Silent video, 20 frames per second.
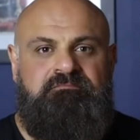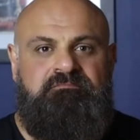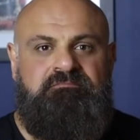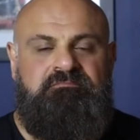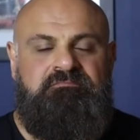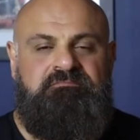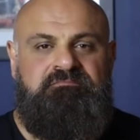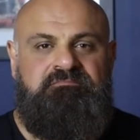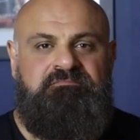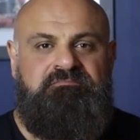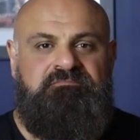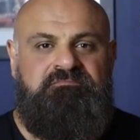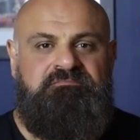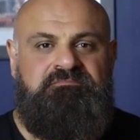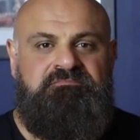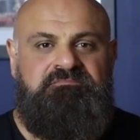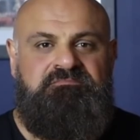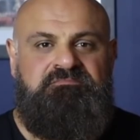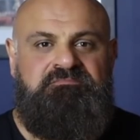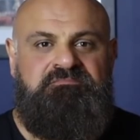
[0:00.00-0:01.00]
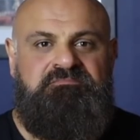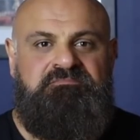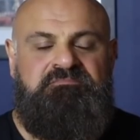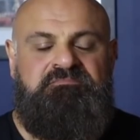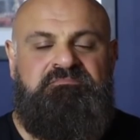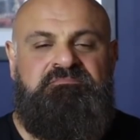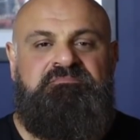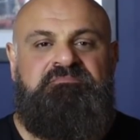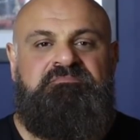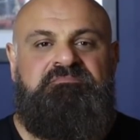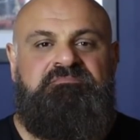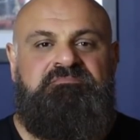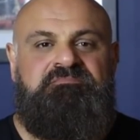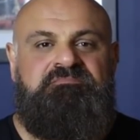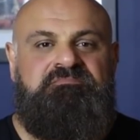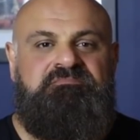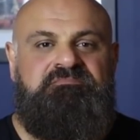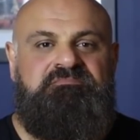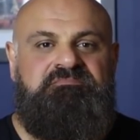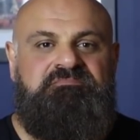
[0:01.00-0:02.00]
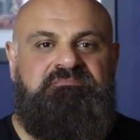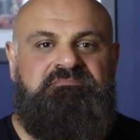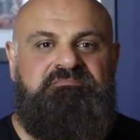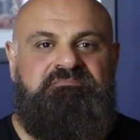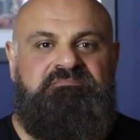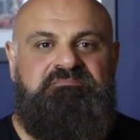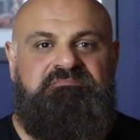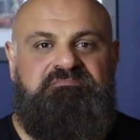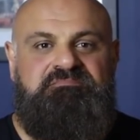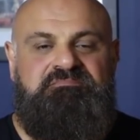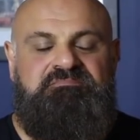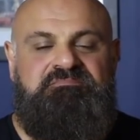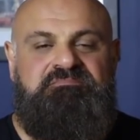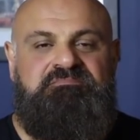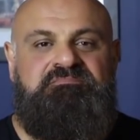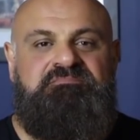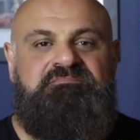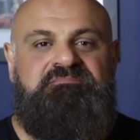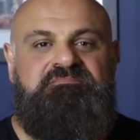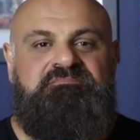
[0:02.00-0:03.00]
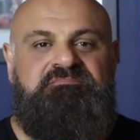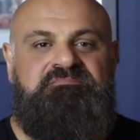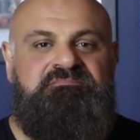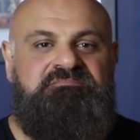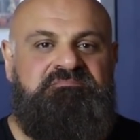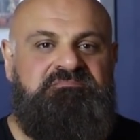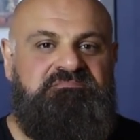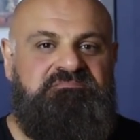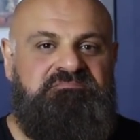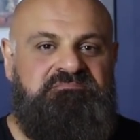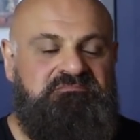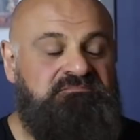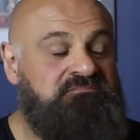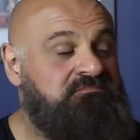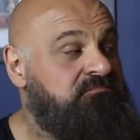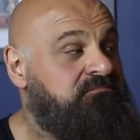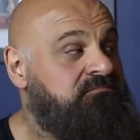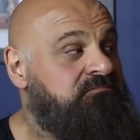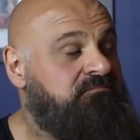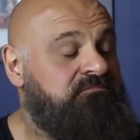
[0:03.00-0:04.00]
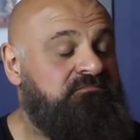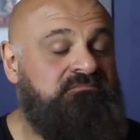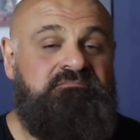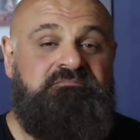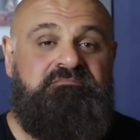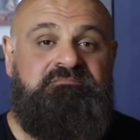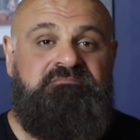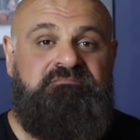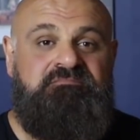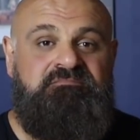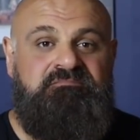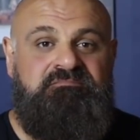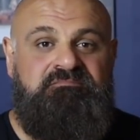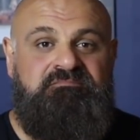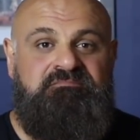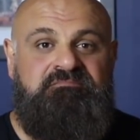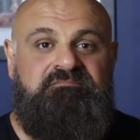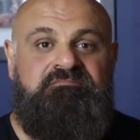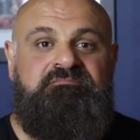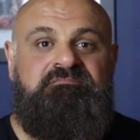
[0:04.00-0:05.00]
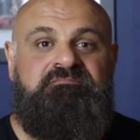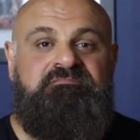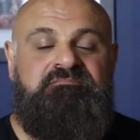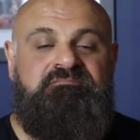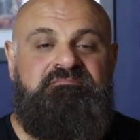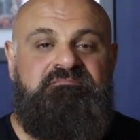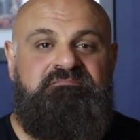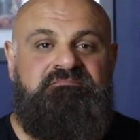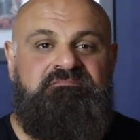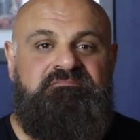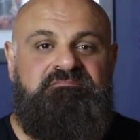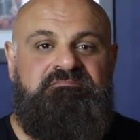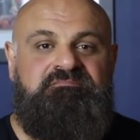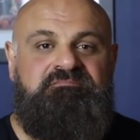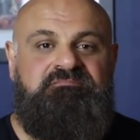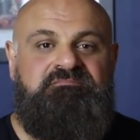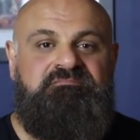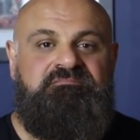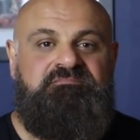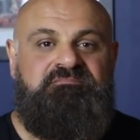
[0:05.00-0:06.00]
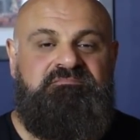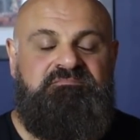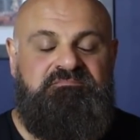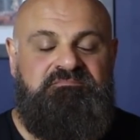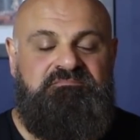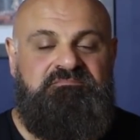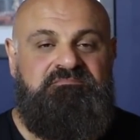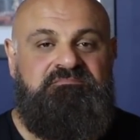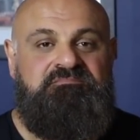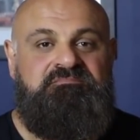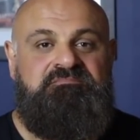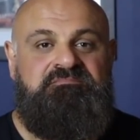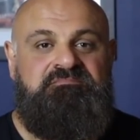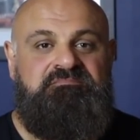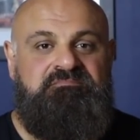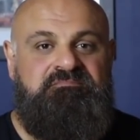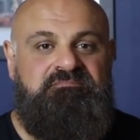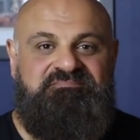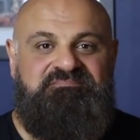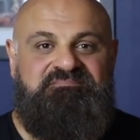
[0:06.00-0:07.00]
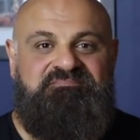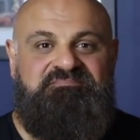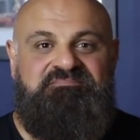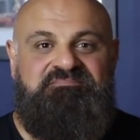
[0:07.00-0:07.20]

The person shown says nothing.